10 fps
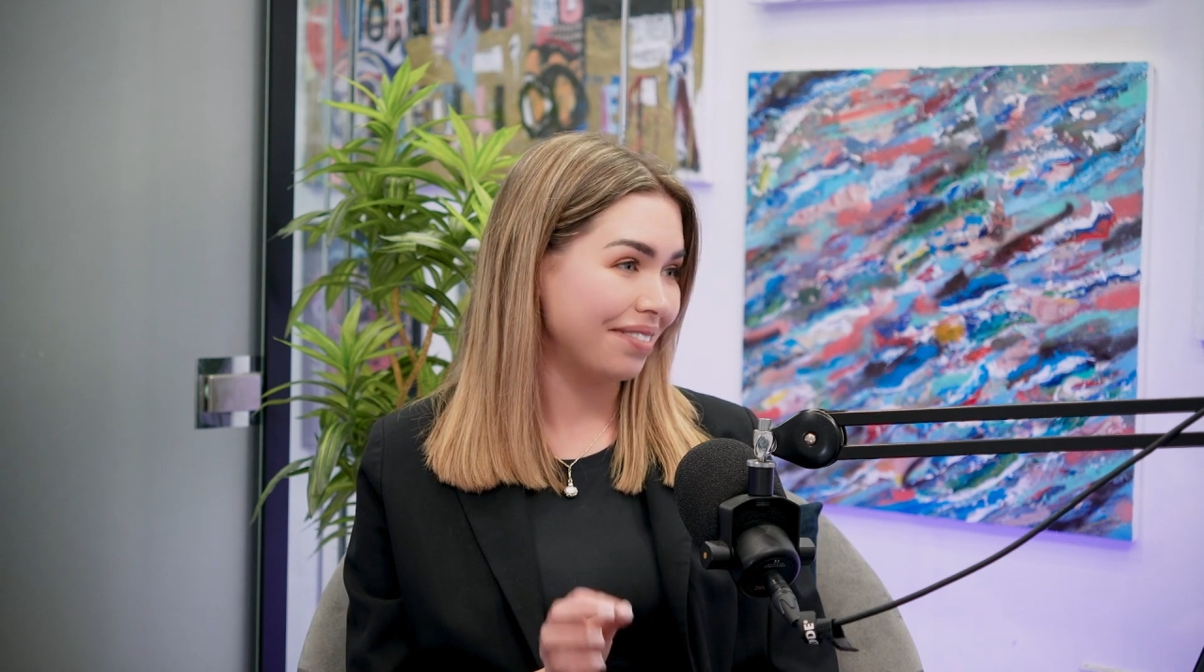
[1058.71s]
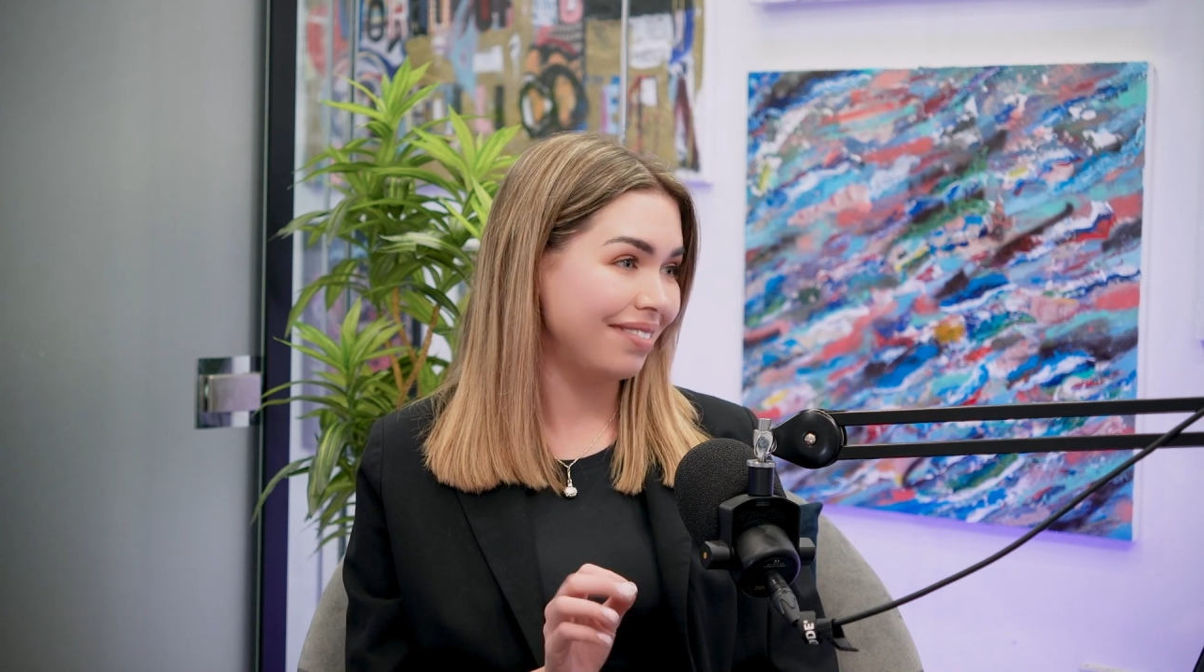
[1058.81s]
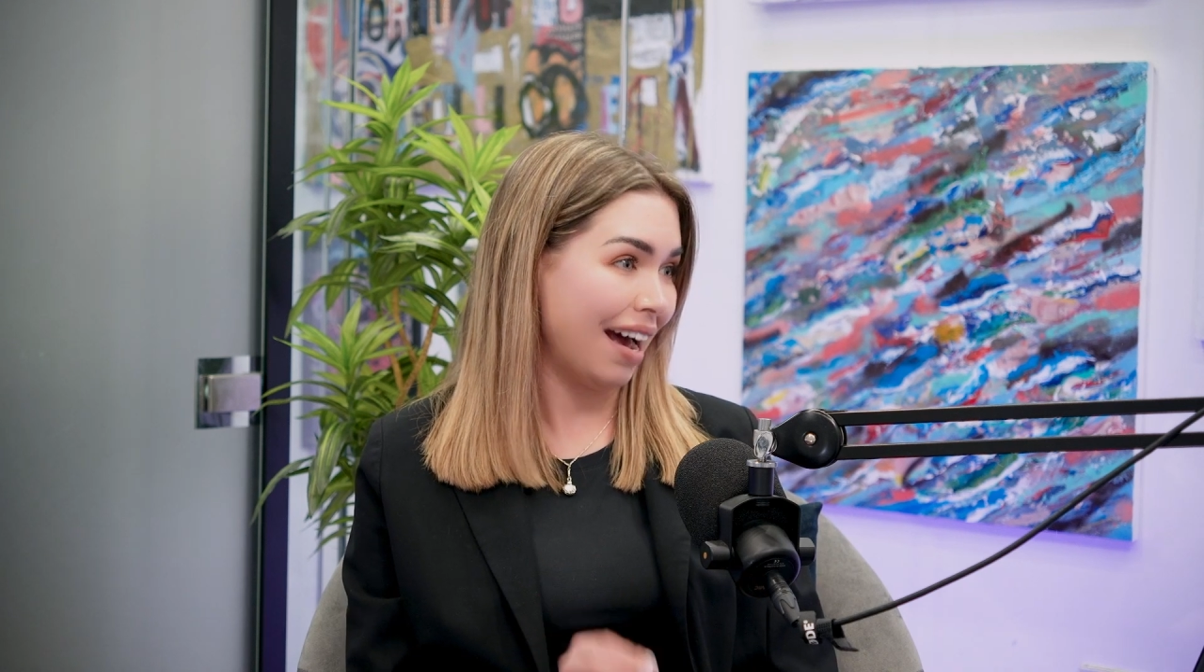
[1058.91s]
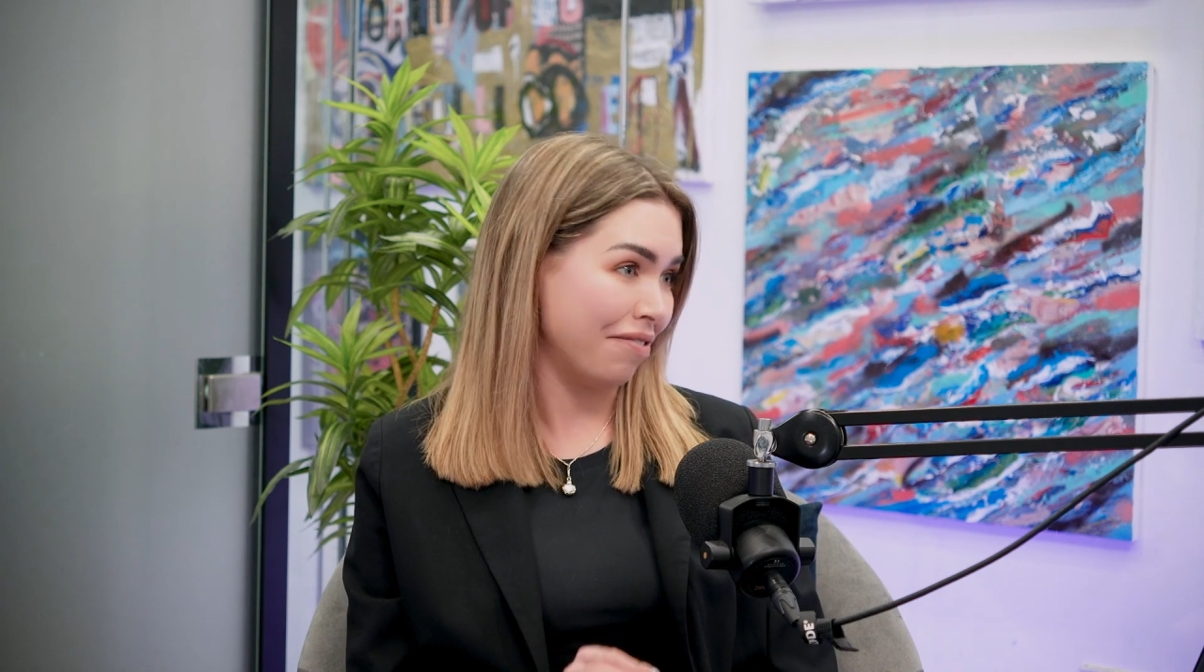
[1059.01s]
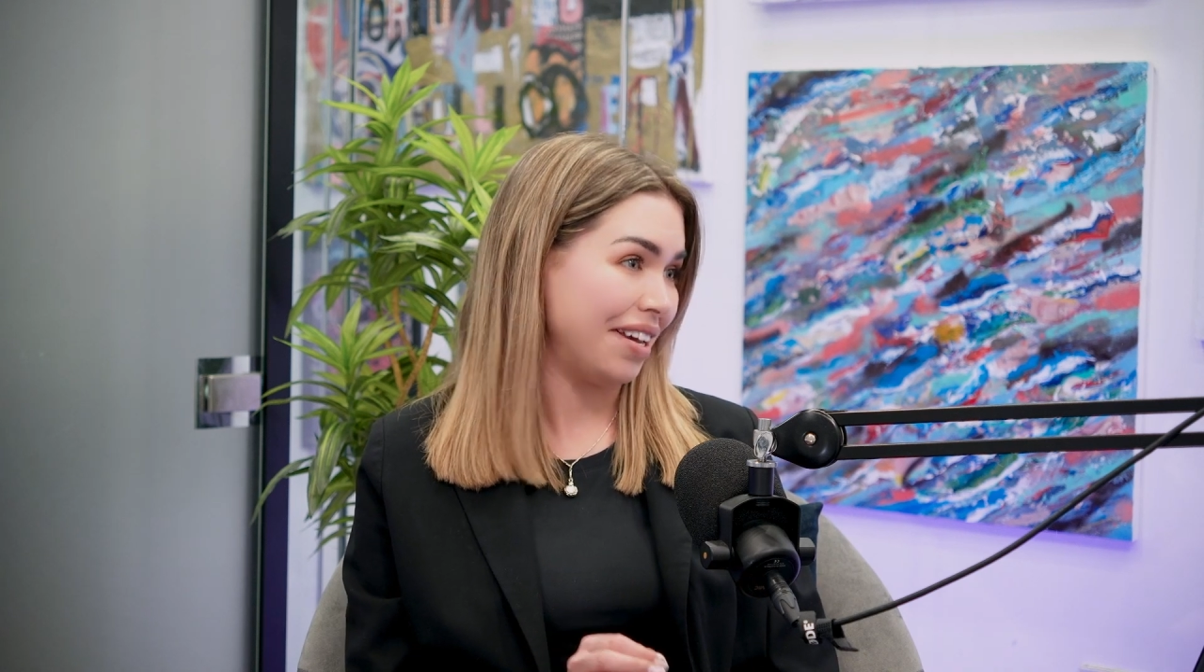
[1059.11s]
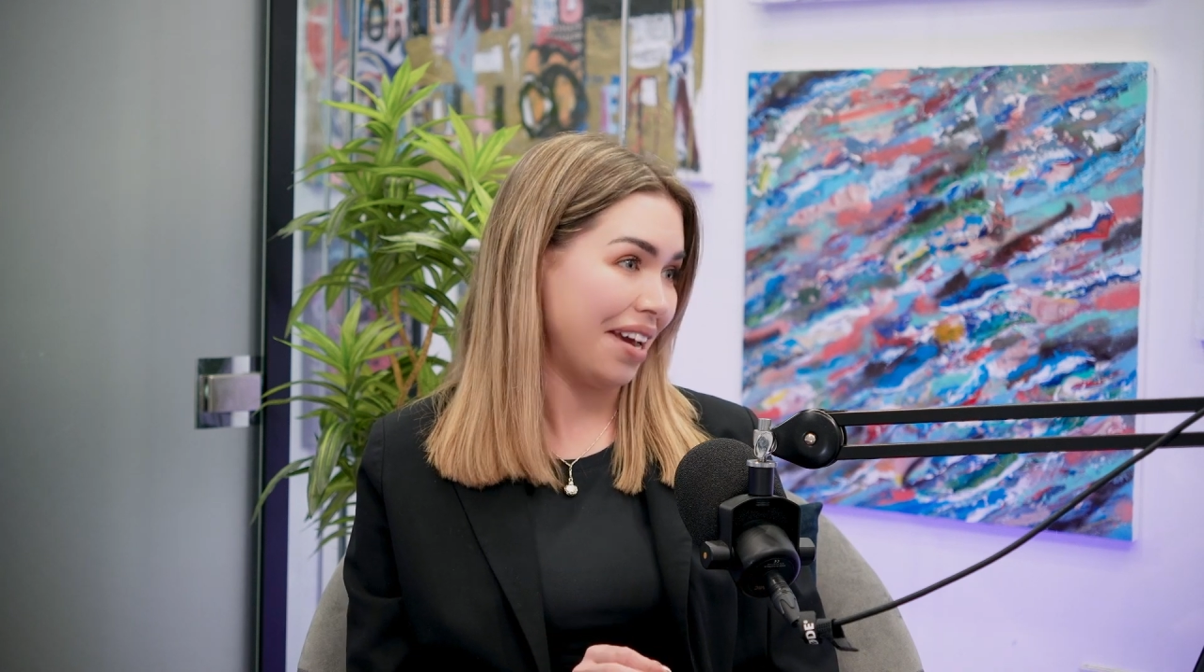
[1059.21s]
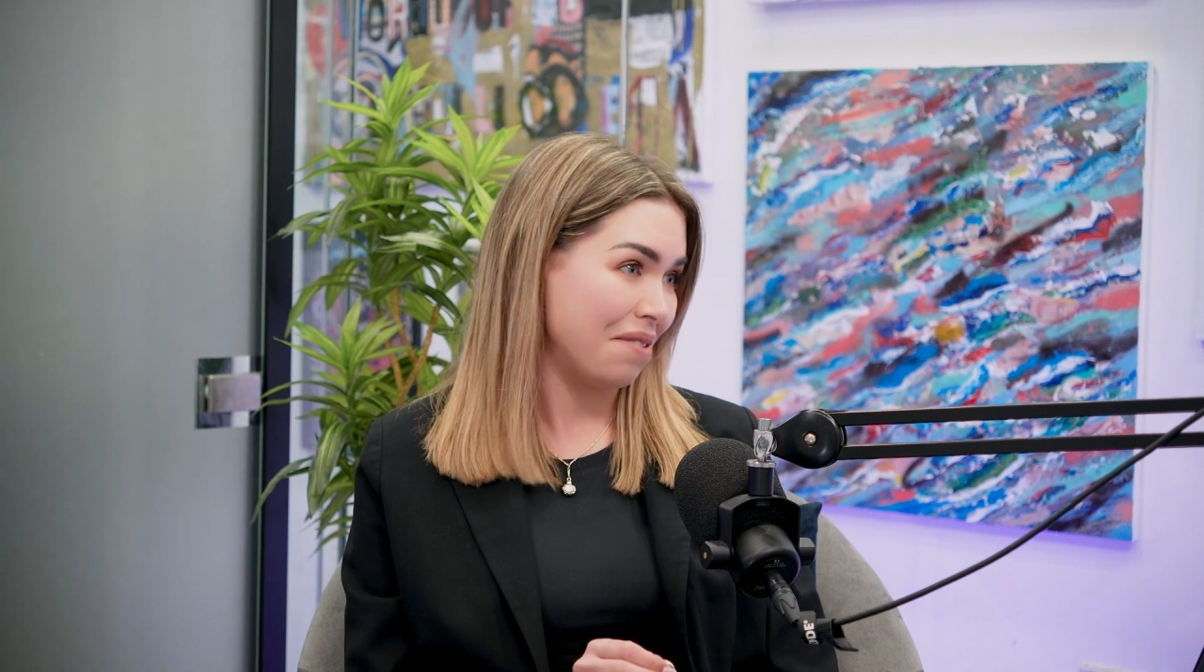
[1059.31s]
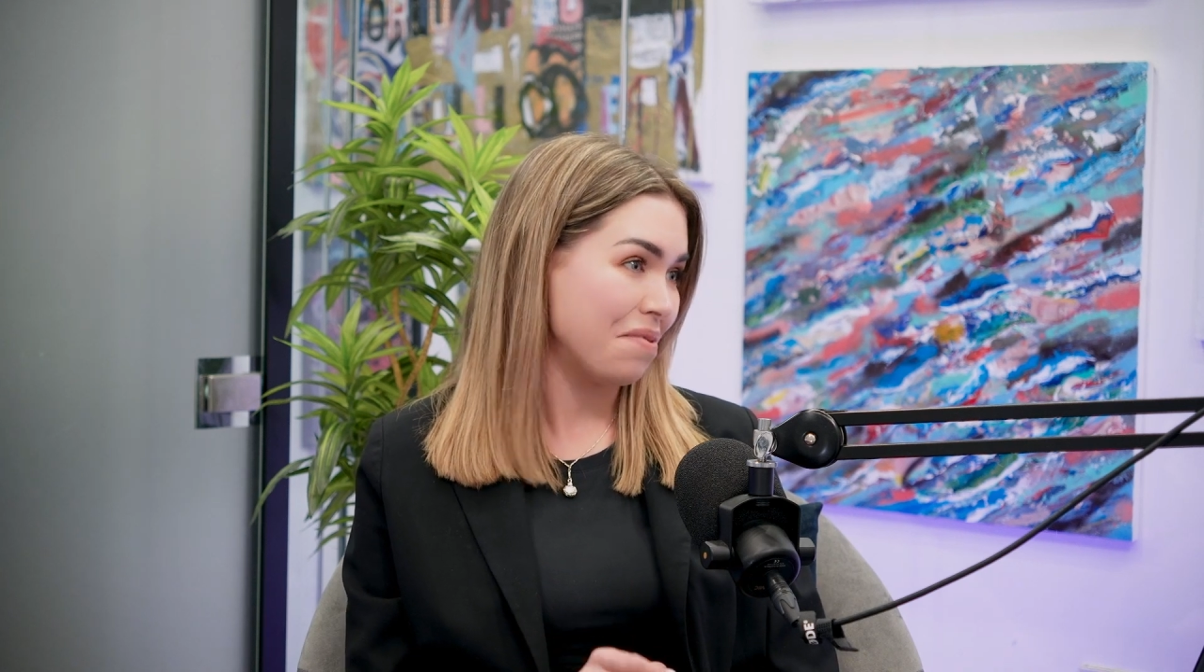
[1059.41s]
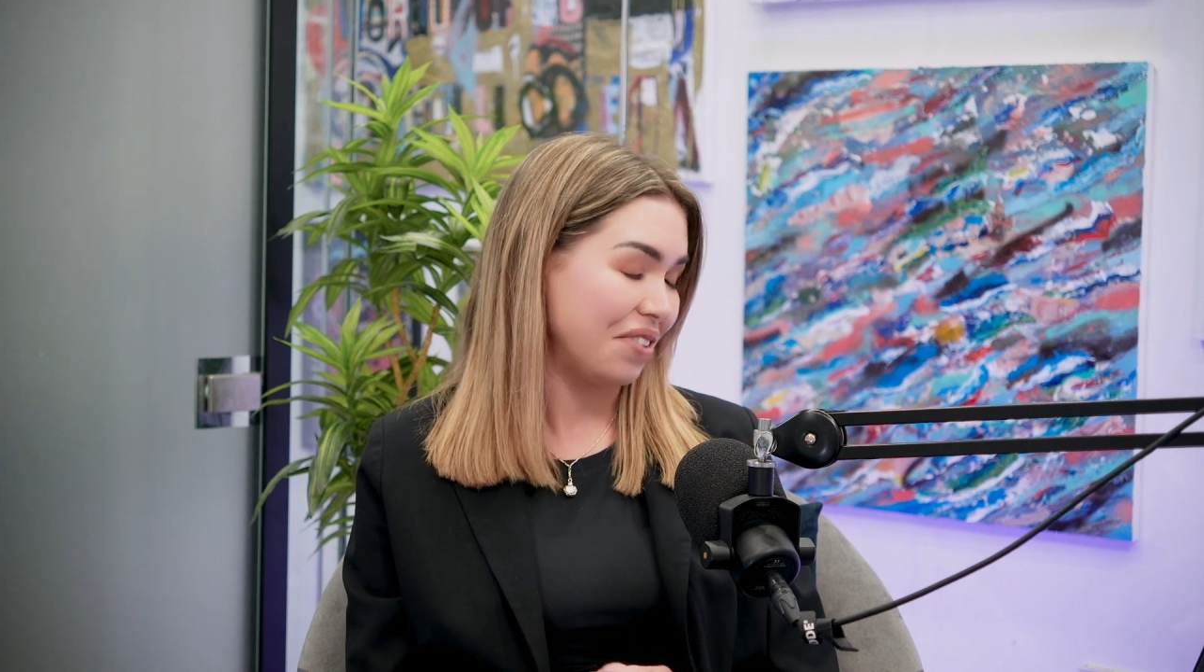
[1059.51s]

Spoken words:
navigate with a